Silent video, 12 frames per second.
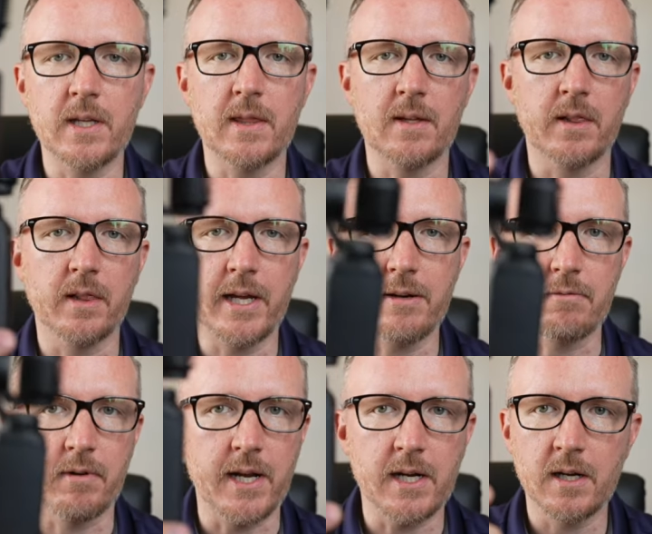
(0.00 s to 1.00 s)
in the light
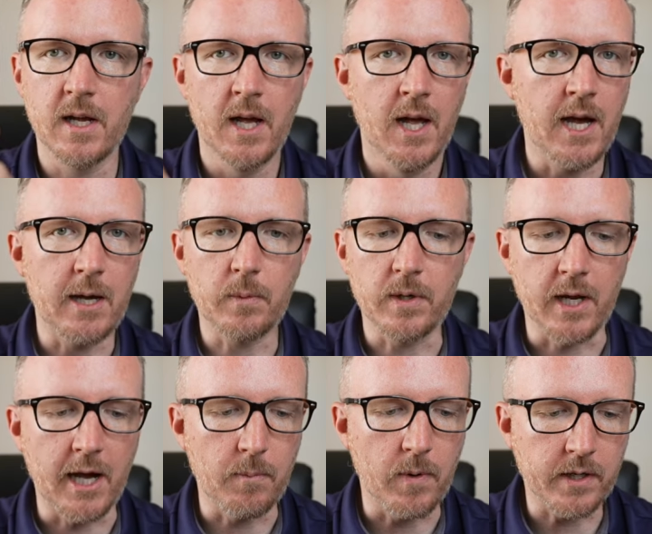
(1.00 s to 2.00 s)
rain, I would
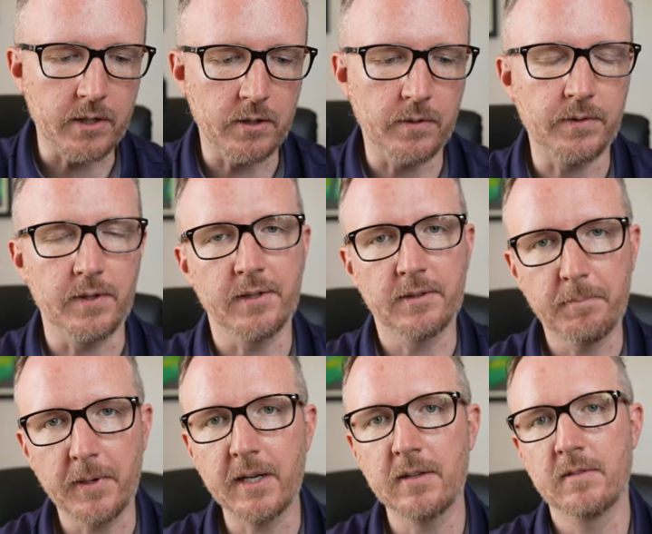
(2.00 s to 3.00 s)
not want to use this.
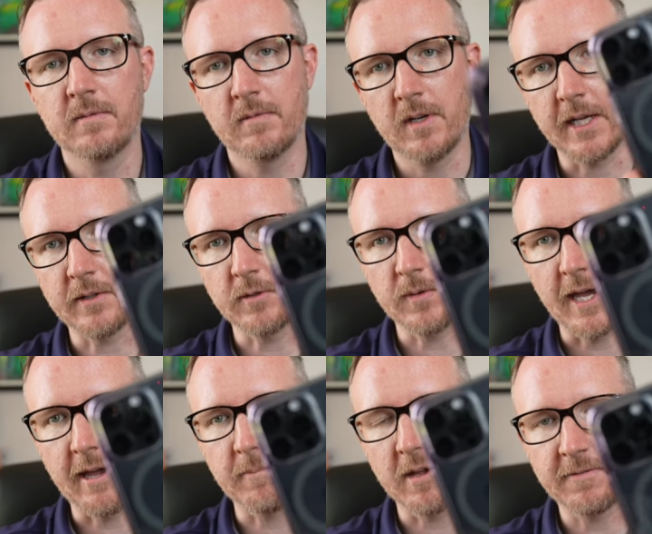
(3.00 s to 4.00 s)
But I do
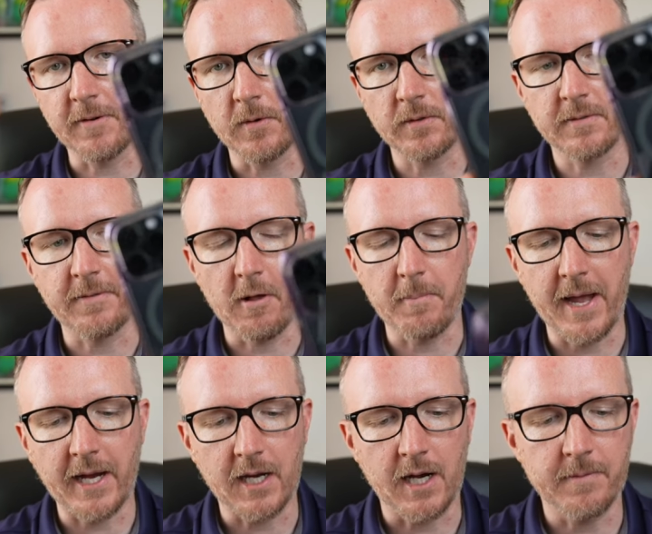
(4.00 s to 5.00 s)
have my phone to fall
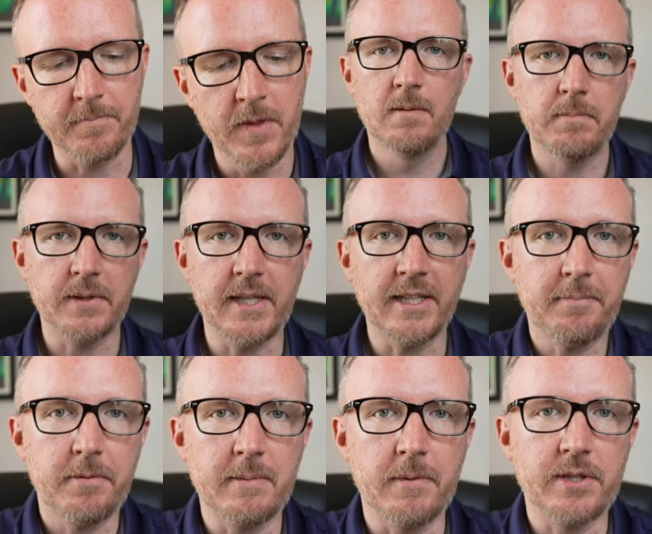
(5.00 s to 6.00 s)
back on, but that's
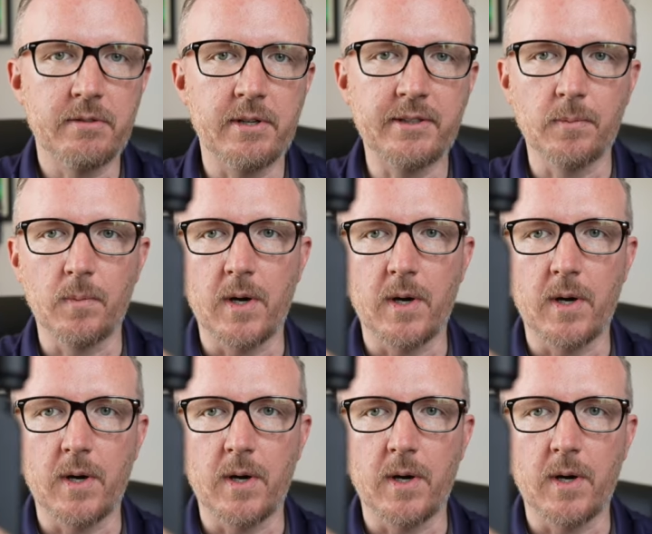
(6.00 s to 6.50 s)
pretty much the reason